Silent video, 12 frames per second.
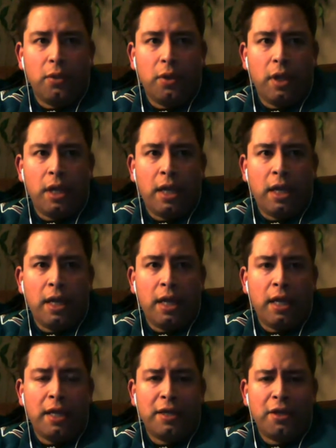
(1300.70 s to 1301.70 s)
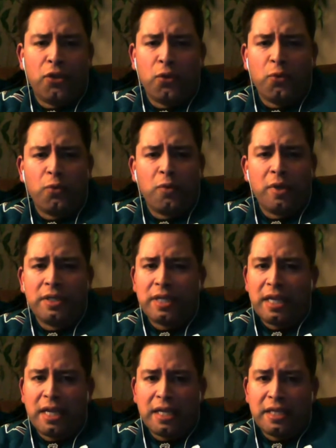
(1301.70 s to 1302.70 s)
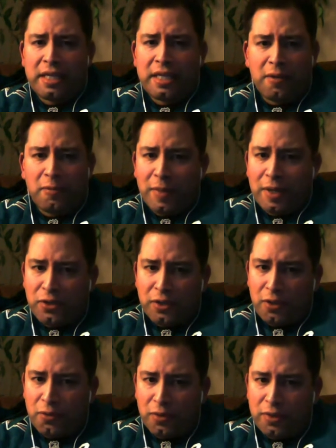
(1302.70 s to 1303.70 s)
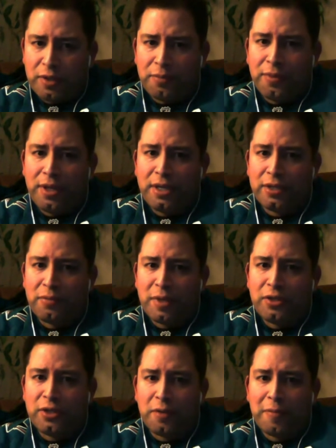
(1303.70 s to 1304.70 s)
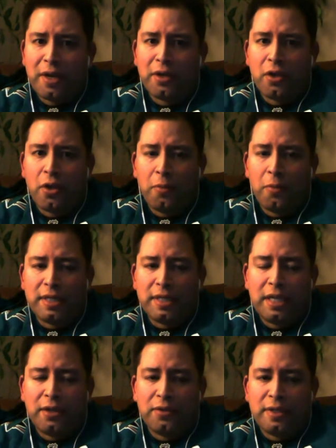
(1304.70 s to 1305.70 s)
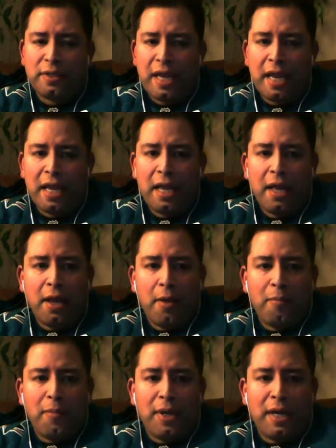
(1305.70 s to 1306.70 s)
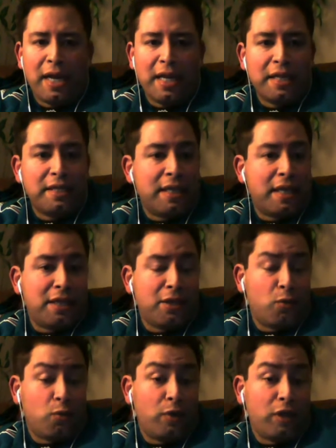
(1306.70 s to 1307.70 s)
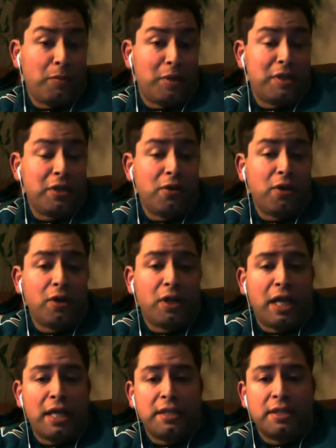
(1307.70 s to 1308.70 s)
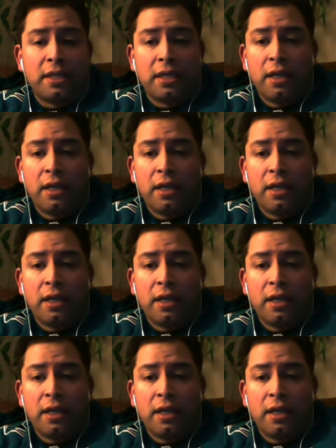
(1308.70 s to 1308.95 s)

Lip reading: and there was, I guess he mentioned there were some things mentioned about coming to San Jose, but I guess nothing really materialized.